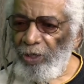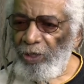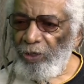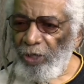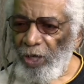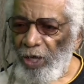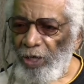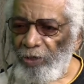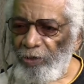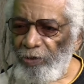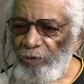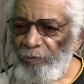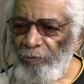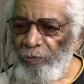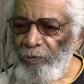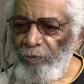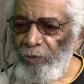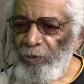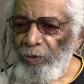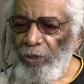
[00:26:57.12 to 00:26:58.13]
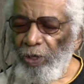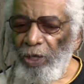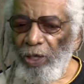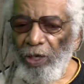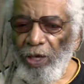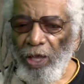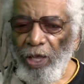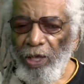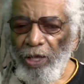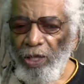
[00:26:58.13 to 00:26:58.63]
Cash. And
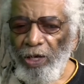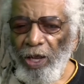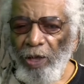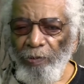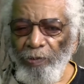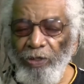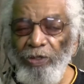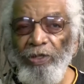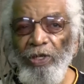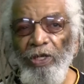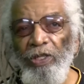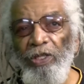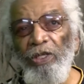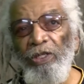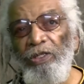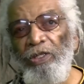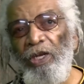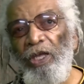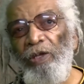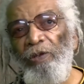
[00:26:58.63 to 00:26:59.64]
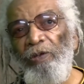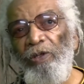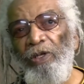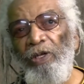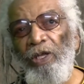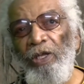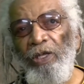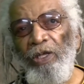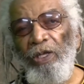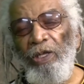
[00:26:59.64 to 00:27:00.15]
I would say this, and
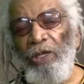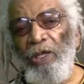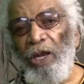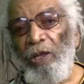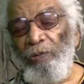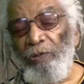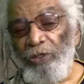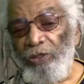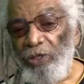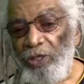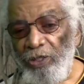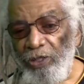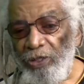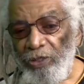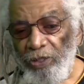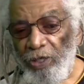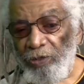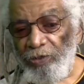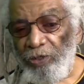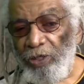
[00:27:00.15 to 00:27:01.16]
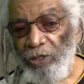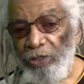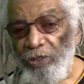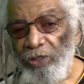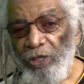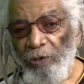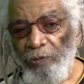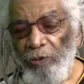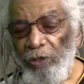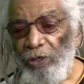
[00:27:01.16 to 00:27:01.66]
I would say this, and I'll say this
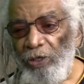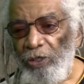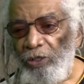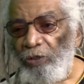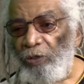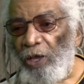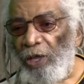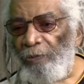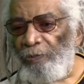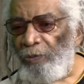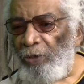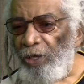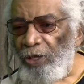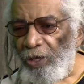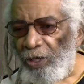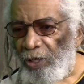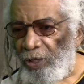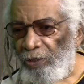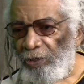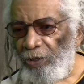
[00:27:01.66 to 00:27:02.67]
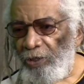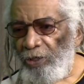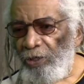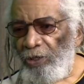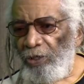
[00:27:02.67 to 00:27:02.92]
directly to our mayor, And